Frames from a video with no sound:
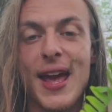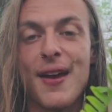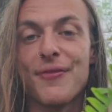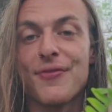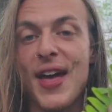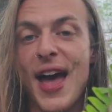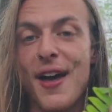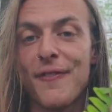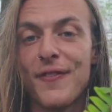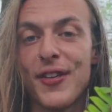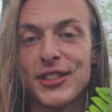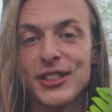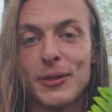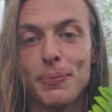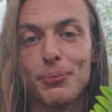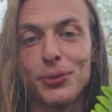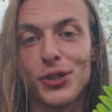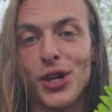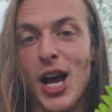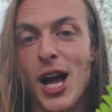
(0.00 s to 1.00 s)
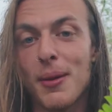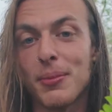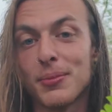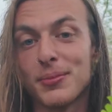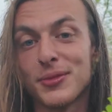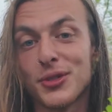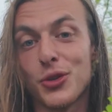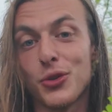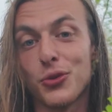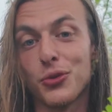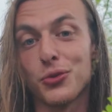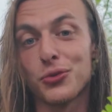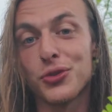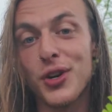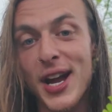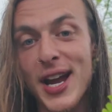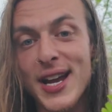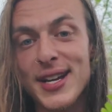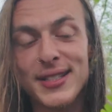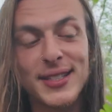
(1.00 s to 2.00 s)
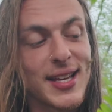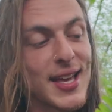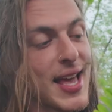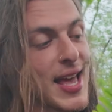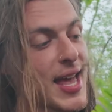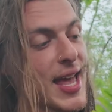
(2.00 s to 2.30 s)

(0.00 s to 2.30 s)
If that fixes a problem, great.